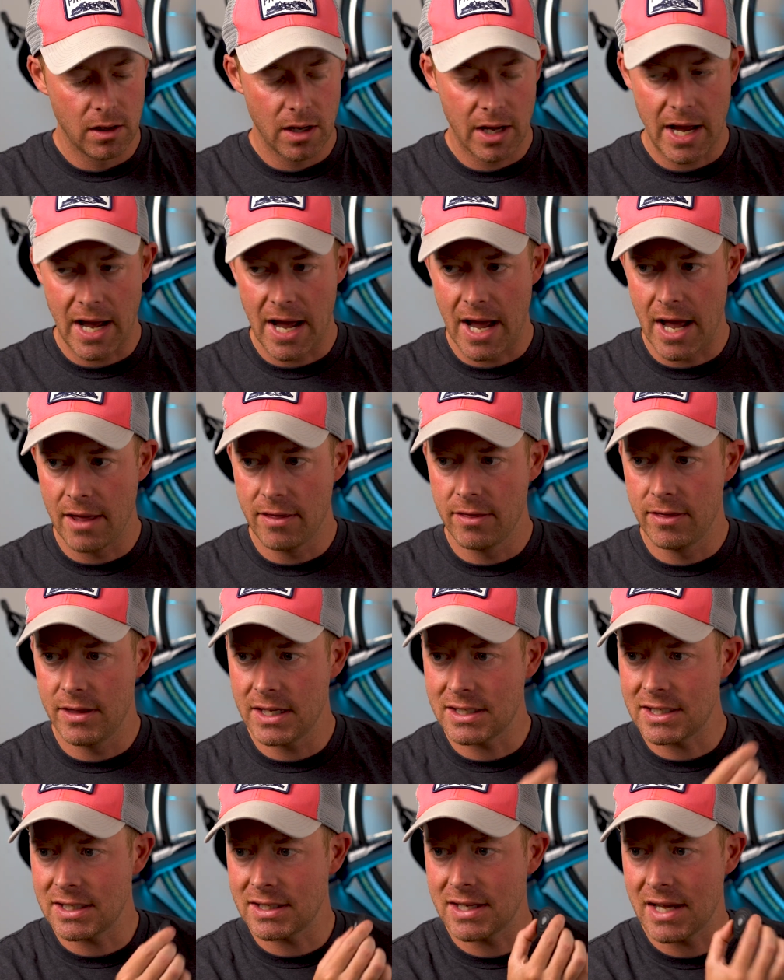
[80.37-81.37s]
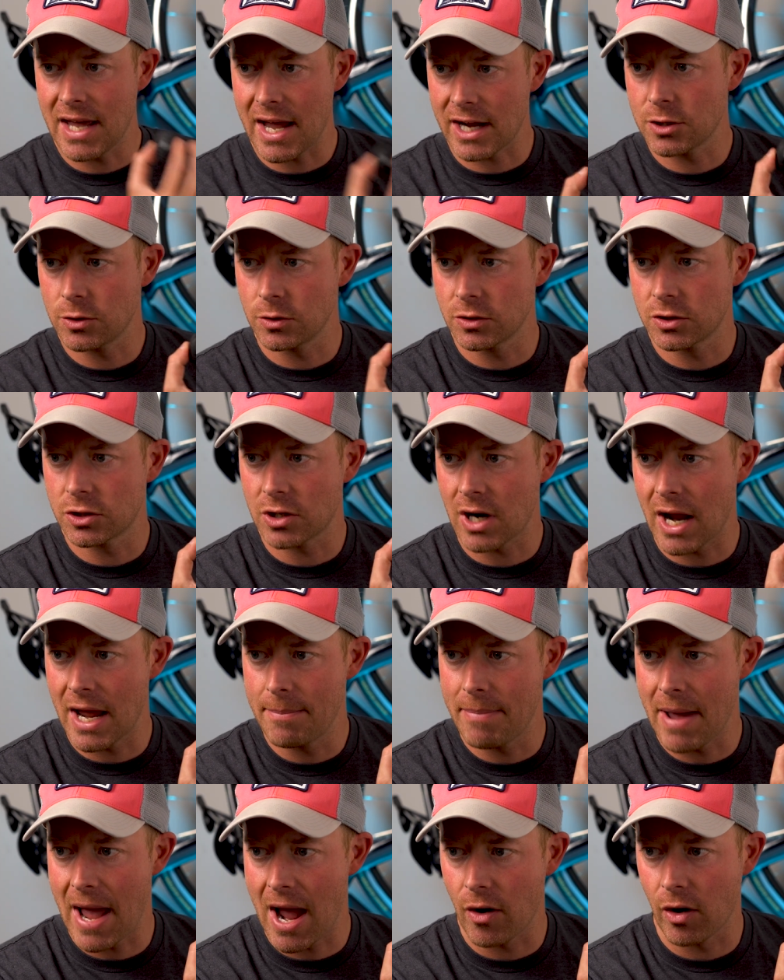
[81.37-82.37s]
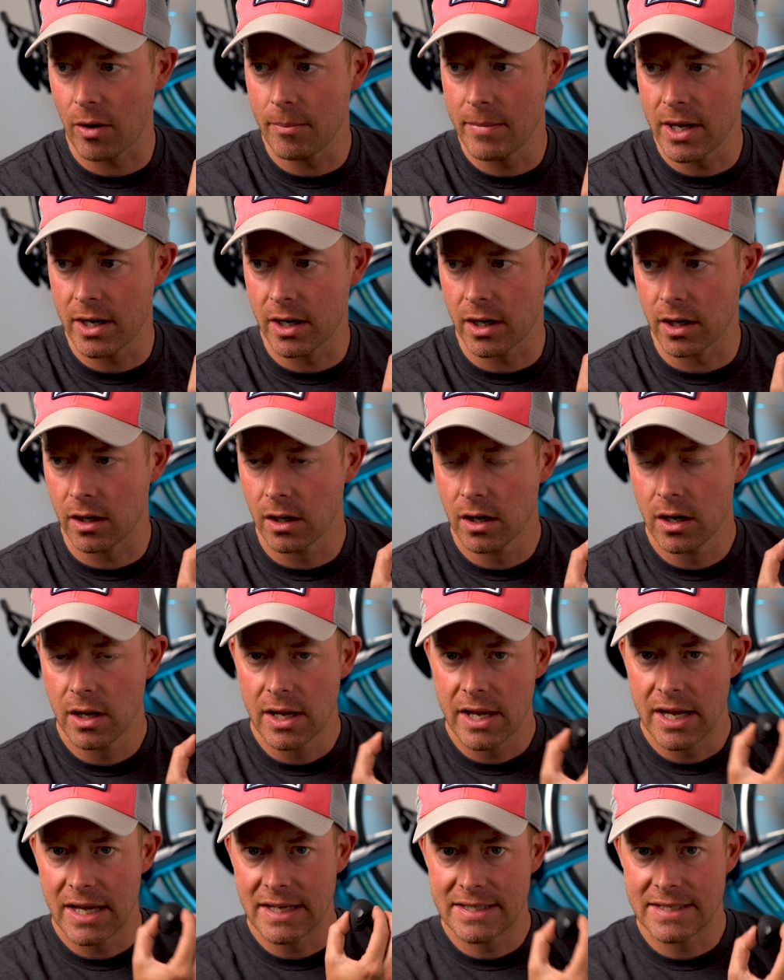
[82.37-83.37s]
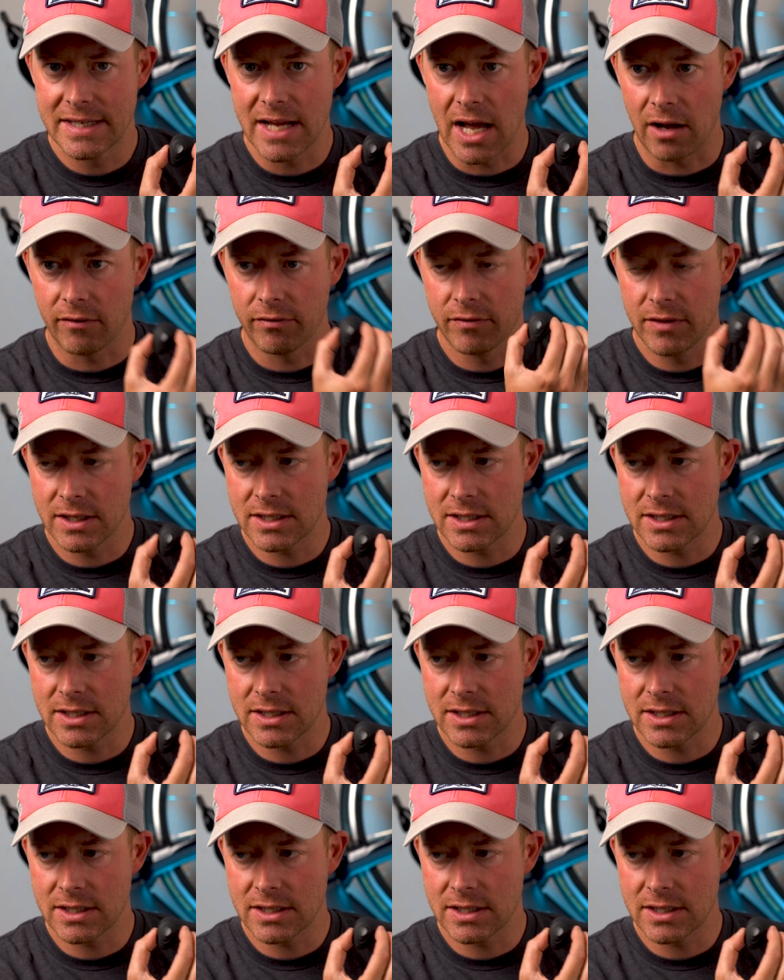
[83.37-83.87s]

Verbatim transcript: Uh, this is the actual Stryd power meter itself.